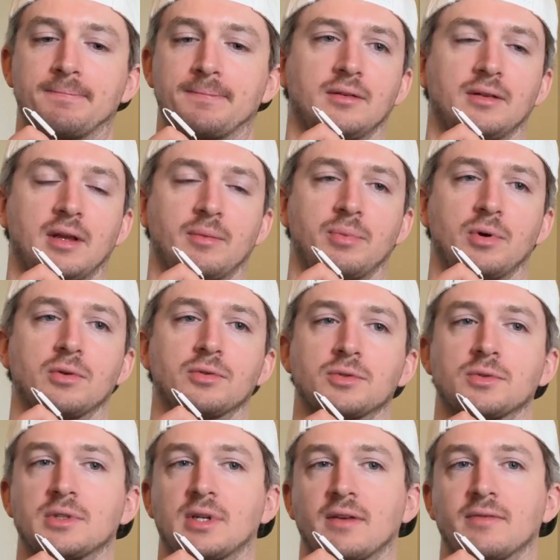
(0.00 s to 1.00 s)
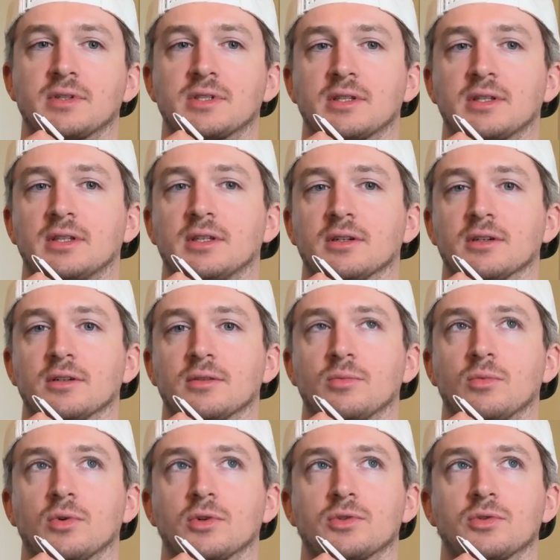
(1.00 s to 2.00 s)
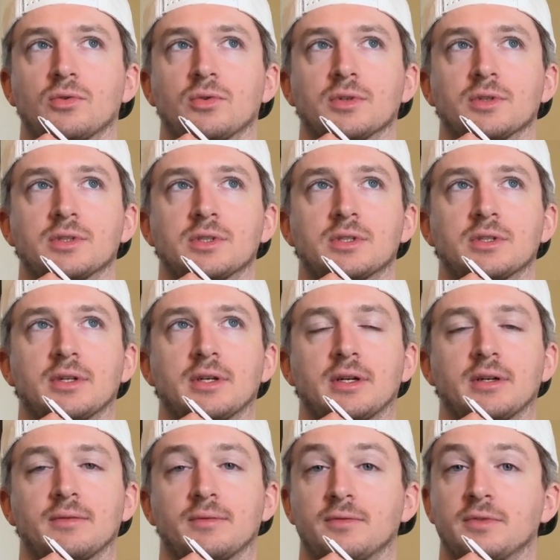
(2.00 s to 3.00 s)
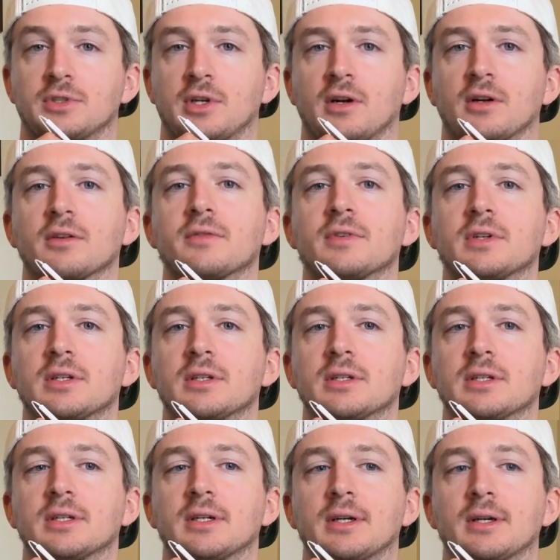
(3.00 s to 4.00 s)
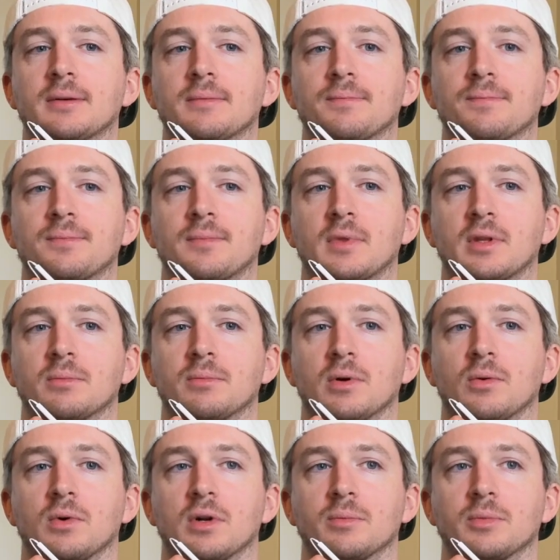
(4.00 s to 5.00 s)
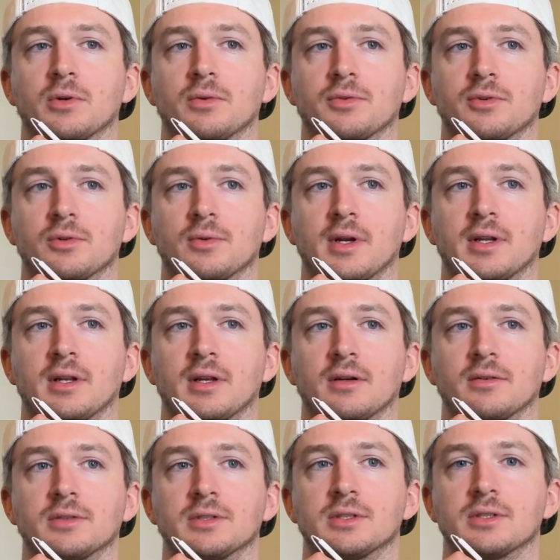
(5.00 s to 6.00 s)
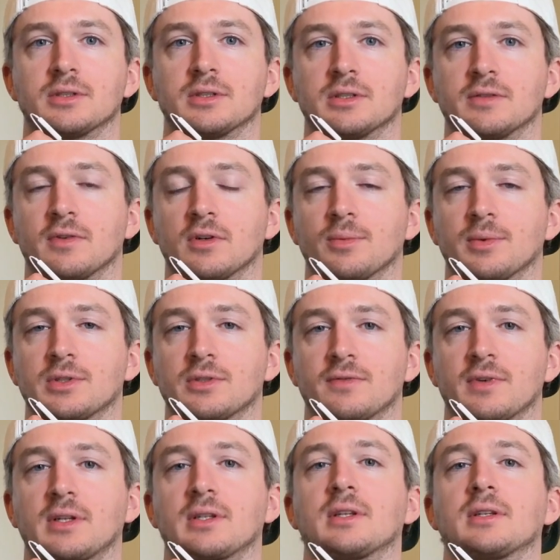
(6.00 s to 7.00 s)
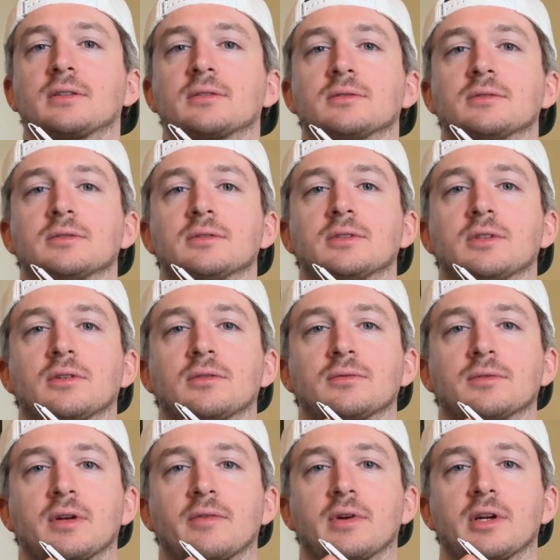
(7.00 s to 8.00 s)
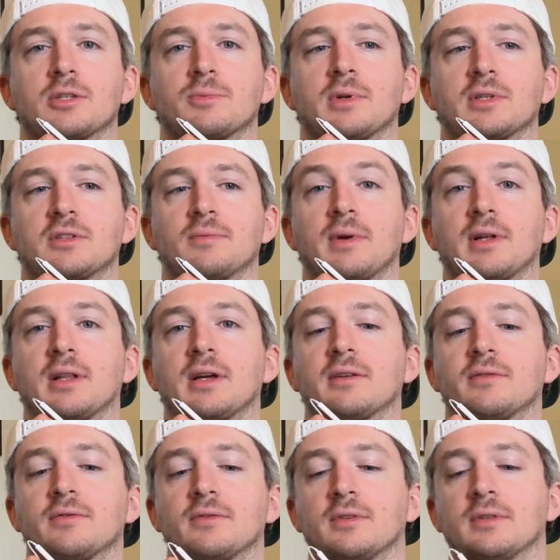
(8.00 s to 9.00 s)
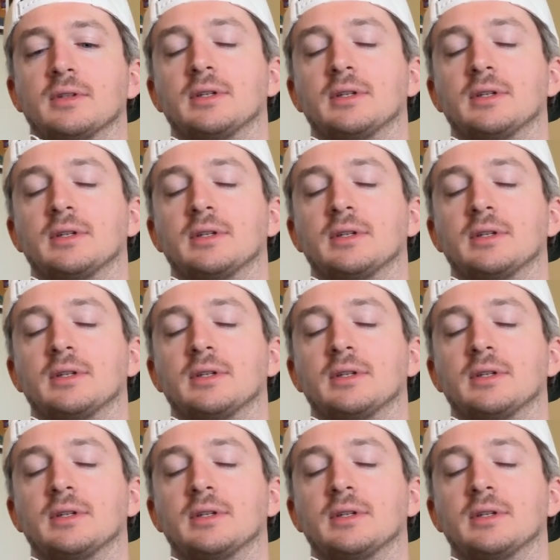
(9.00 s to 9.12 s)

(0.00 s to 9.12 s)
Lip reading: That post was obviously geared more towards photography, but what I'm going through right now is it's very much affecting, every aspect of my life.